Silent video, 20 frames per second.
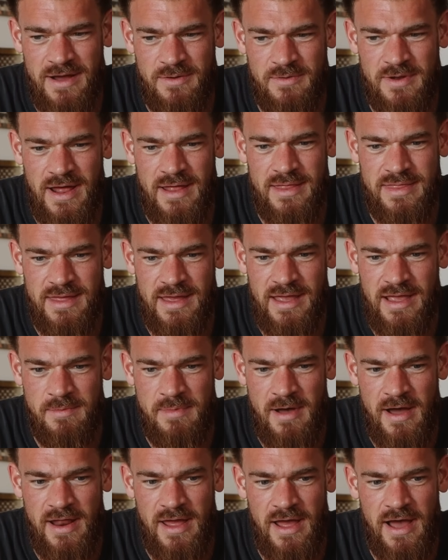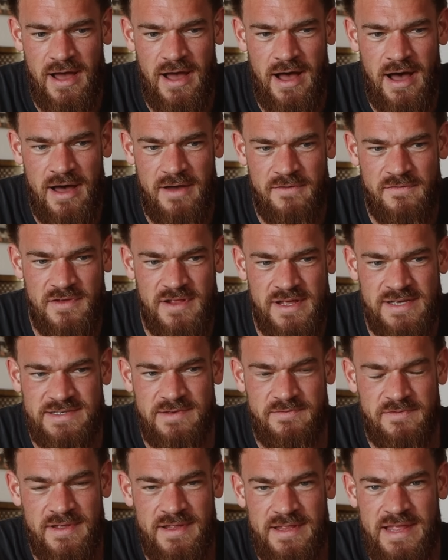when I think about it, I think there's
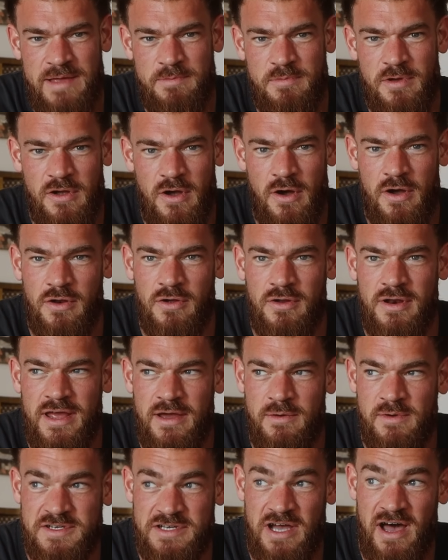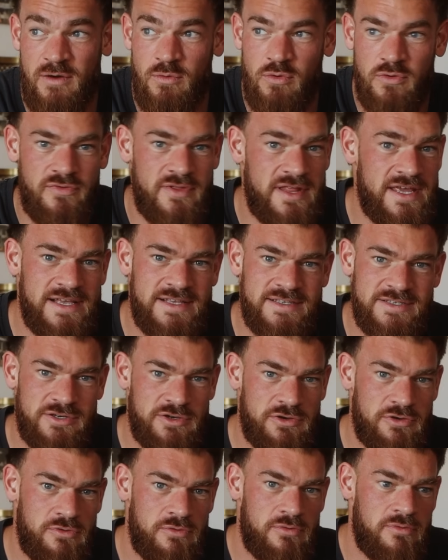something deeper going on here, which I will need
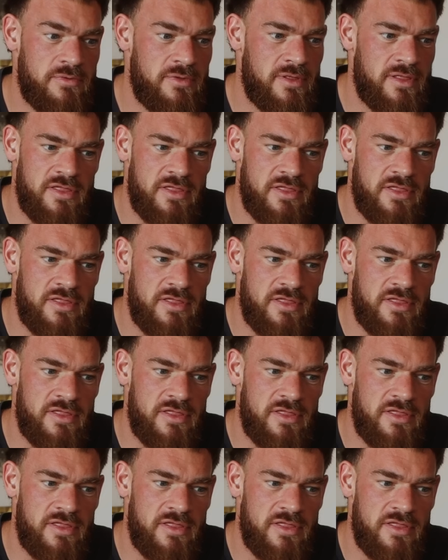to